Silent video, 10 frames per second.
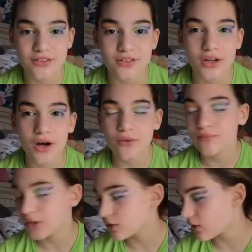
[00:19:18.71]
You know,
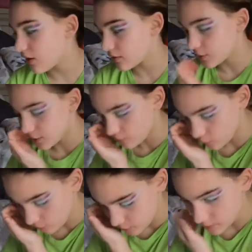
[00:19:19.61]
it looks like I have little devil
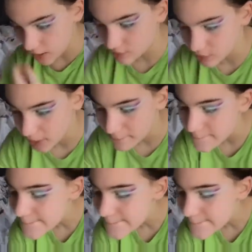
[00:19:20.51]
that's okay.